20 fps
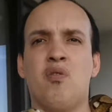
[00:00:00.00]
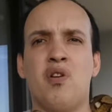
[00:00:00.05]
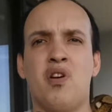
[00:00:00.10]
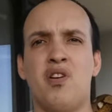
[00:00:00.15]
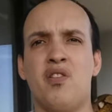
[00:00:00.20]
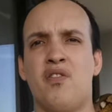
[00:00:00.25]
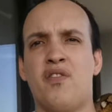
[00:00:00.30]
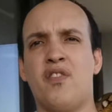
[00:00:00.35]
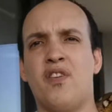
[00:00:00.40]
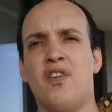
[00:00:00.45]

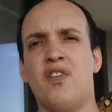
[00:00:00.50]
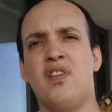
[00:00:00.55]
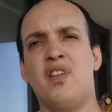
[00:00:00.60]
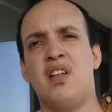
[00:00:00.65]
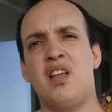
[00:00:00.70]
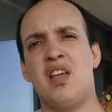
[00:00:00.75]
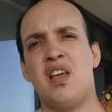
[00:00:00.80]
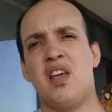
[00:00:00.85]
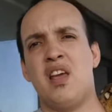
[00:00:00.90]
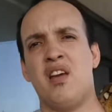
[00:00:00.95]
Wonderful.
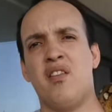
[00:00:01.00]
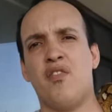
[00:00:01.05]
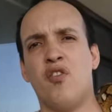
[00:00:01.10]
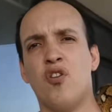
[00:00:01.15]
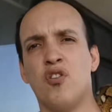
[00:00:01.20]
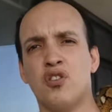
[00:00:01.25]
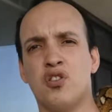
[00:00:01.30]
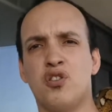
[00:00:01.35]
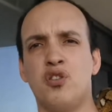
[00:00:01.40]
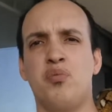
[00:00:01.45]
If
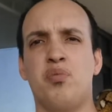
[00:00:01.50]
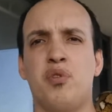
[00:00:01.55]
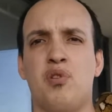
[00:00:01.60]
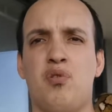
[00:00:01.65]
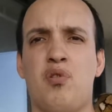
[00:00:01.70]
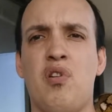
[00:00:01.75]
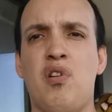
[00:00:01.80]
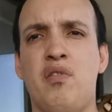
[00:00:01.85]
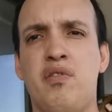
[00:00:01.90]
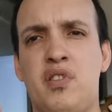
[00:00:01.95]
all Super
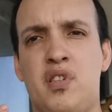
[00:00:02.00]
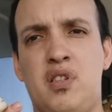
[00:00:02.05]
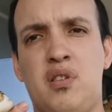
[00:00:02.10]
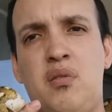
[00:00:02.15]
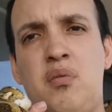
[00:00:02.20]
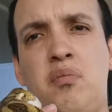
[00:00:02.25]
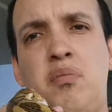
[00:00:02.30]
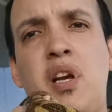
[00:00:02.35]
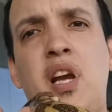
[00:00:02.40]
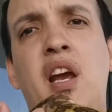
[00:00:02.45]
Dwarfs
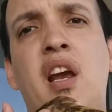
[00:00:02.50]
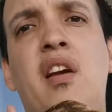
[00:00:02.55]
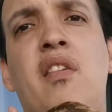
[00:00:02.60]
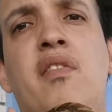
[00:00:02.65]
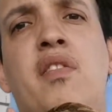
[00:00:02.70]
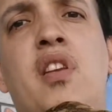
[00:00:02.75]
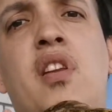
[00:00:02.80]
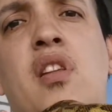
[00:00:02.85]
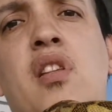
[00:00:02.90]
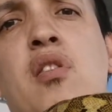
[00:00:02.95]

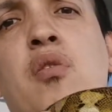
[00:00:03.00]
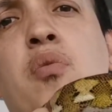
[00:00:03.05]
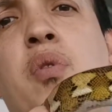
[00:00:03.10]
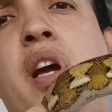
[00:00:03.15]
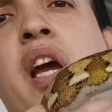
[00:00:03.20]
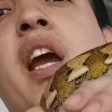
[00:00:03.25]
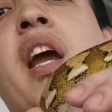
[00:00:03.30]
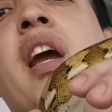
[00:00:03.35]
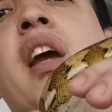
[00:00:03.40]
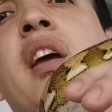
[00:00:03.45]
behaved the
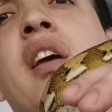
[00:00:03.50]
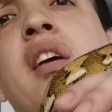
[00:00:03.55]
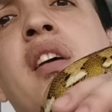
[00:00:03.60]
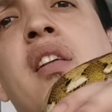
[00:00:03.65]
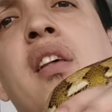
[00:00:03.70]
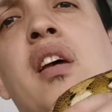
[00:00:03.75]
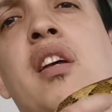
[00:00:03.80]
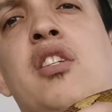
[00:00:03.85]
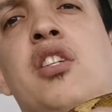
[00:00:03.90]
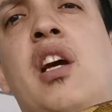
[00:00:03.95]
way
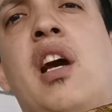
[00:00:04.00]
that